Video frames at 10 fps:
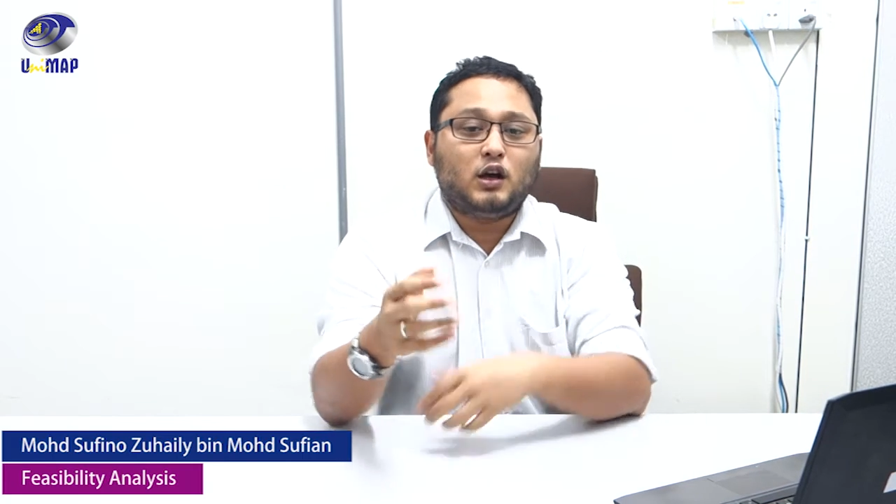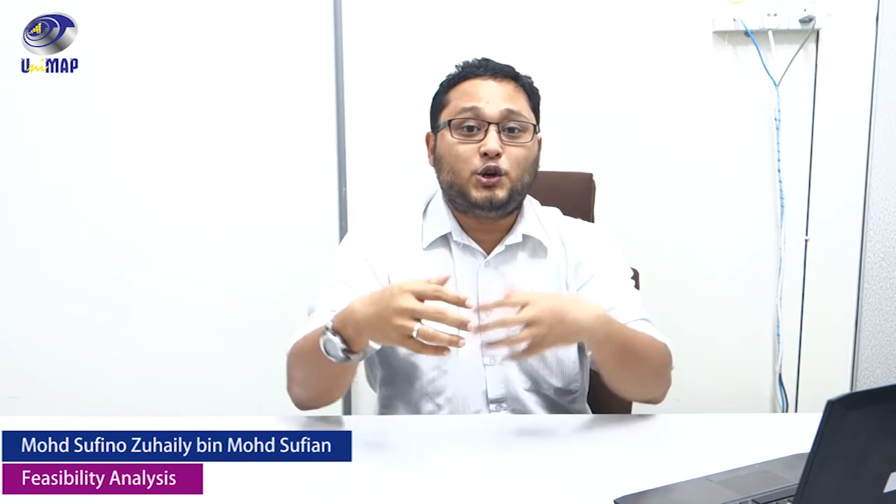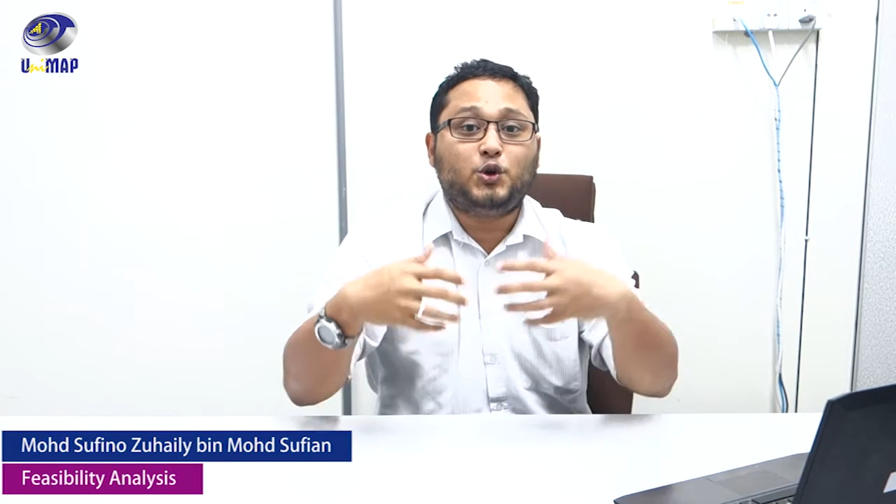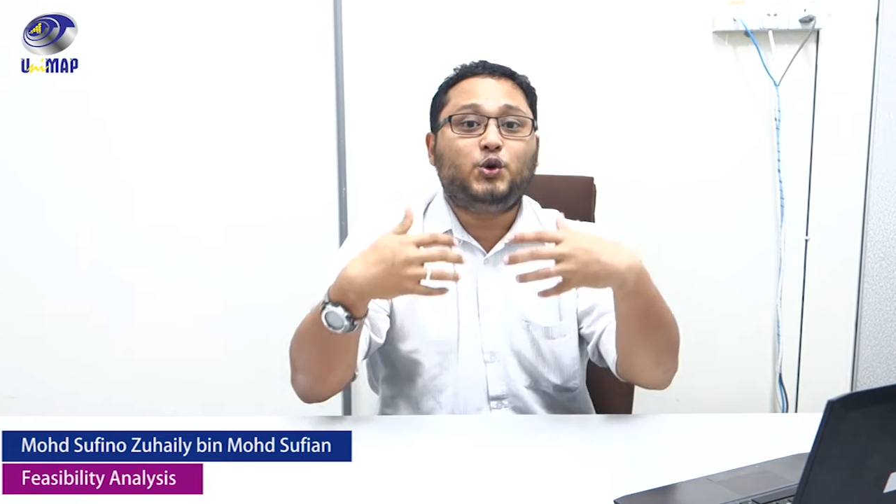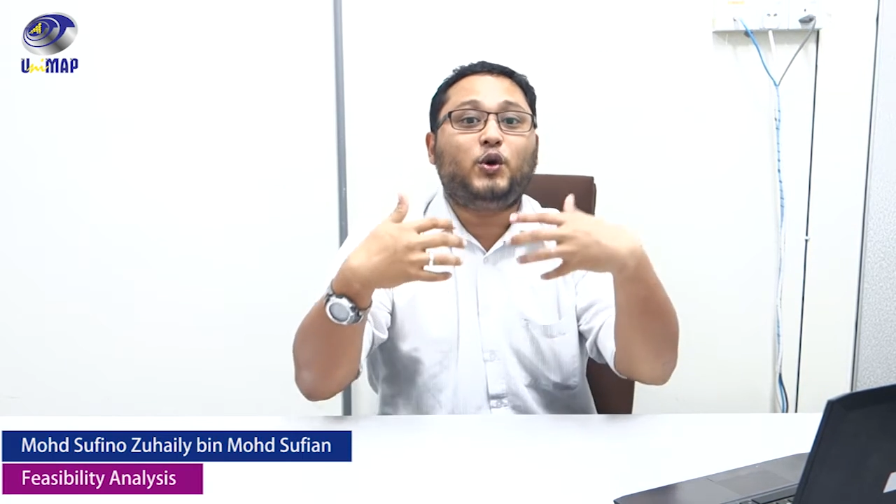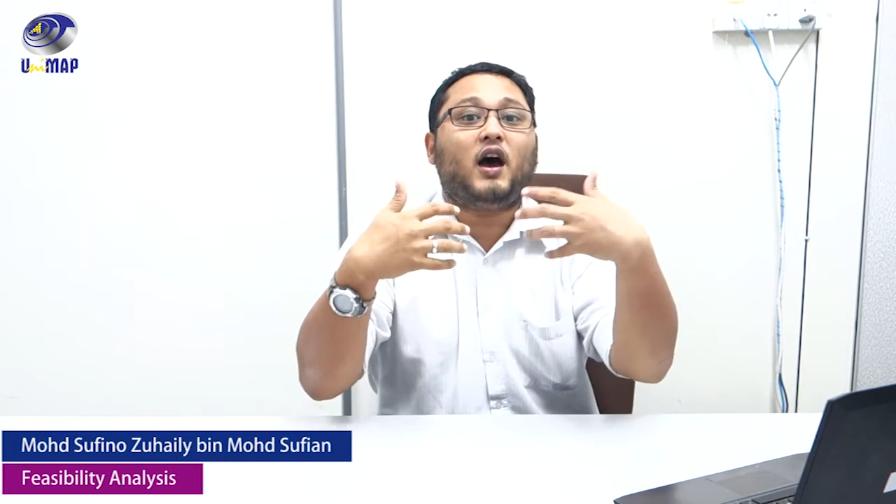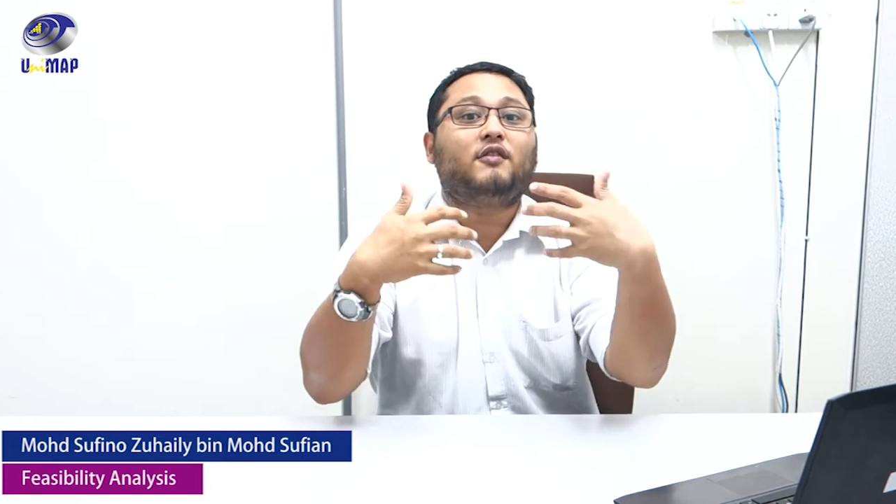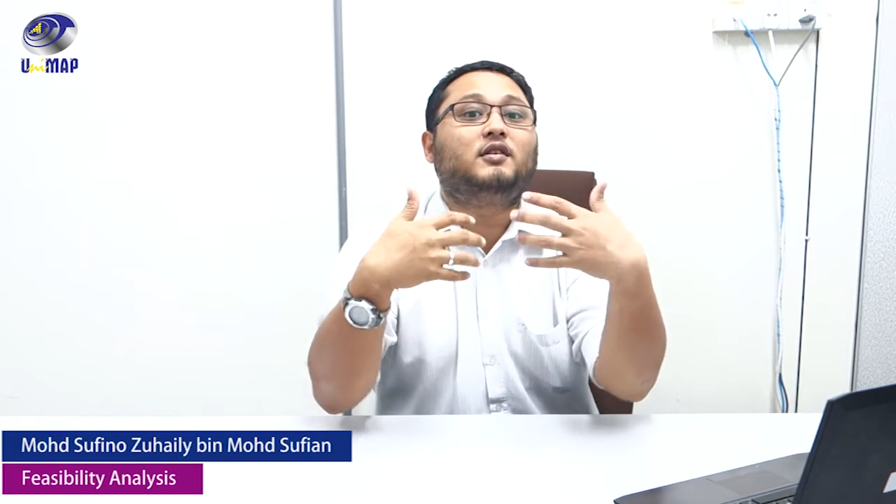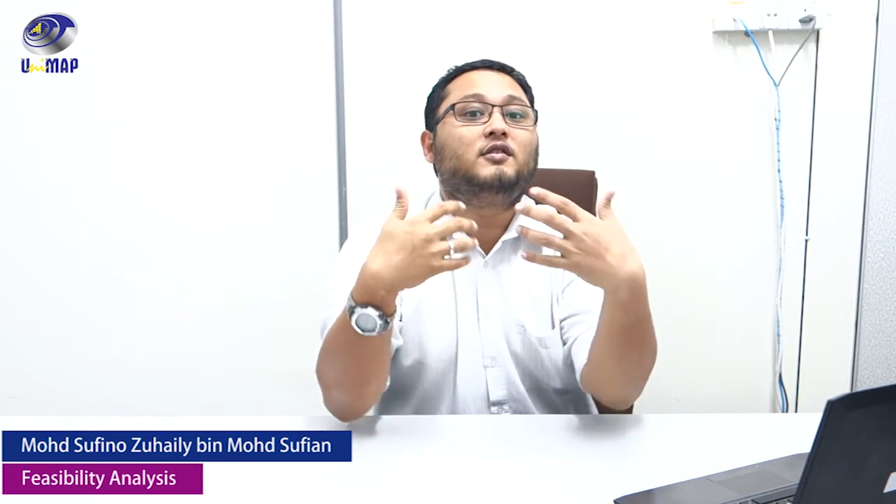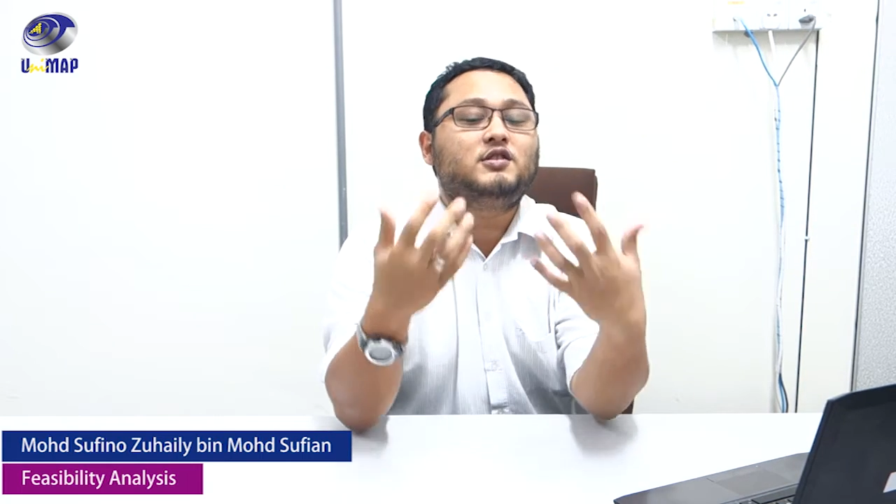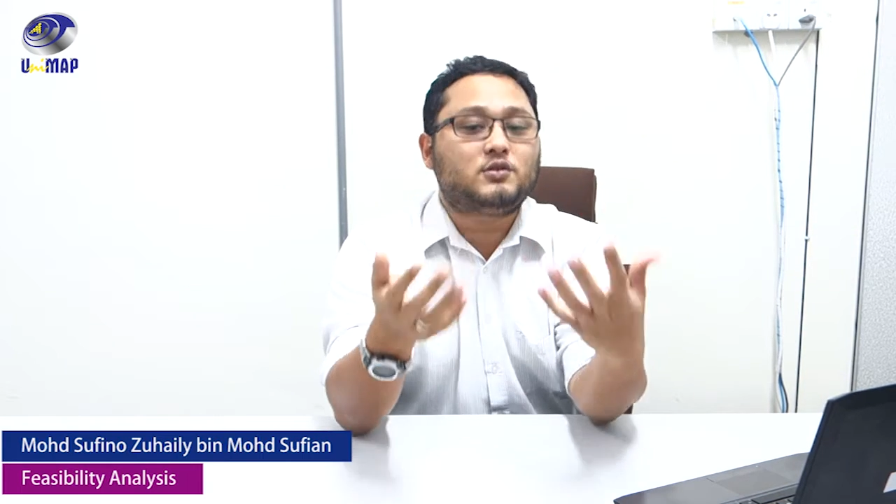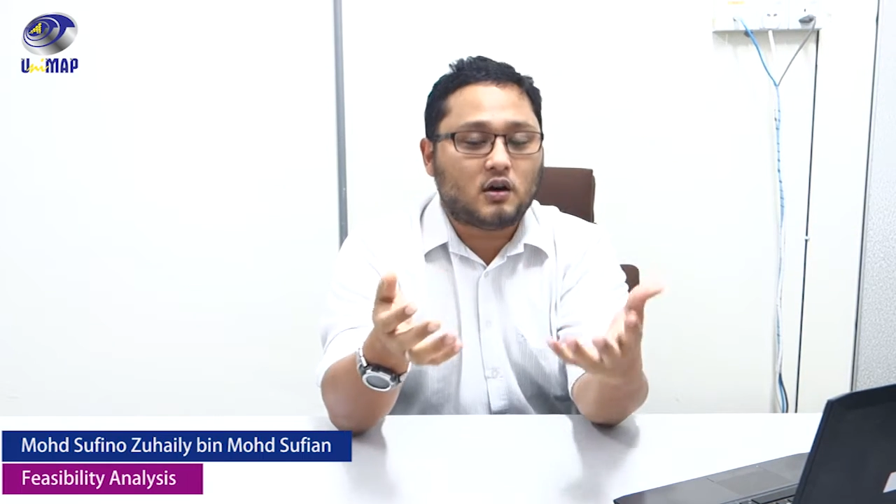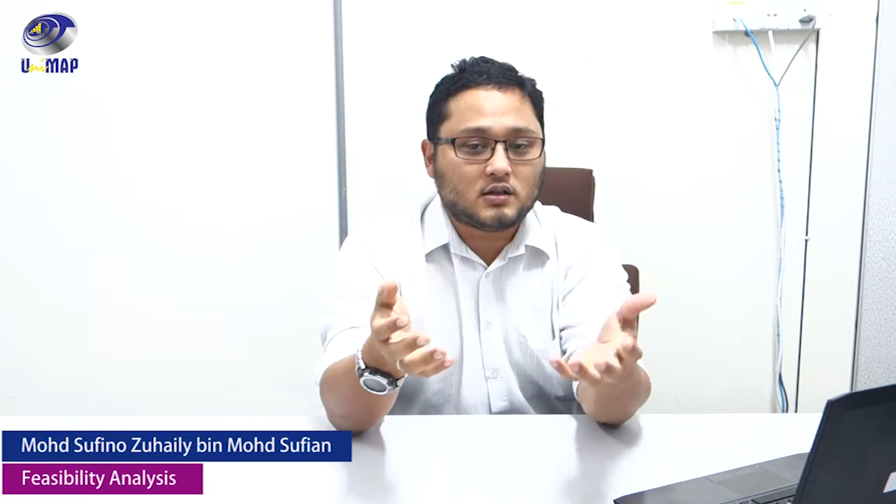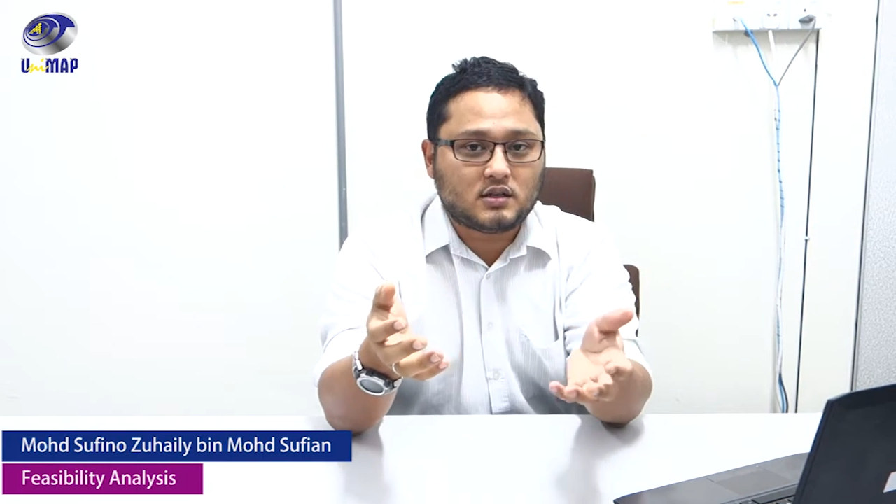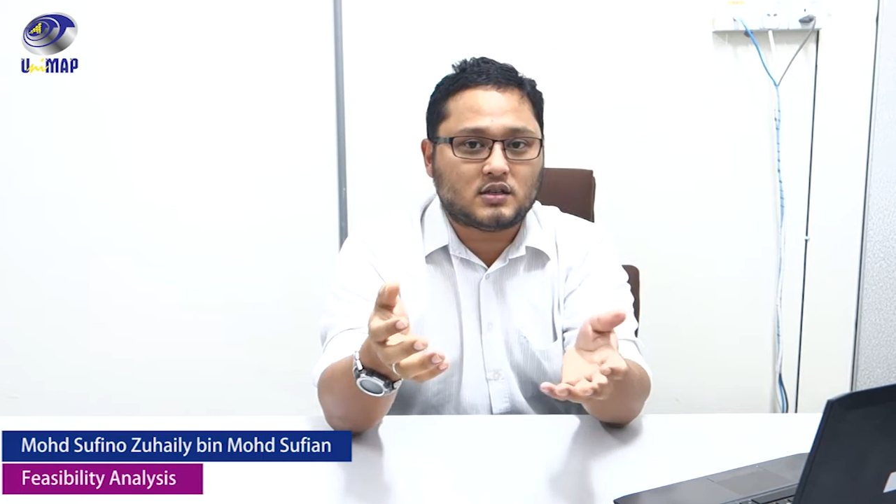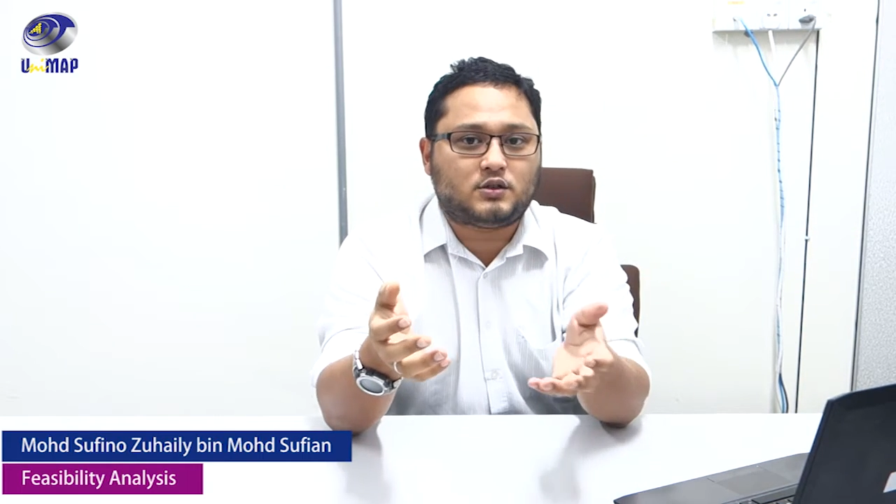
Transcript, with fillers: Do you have the resources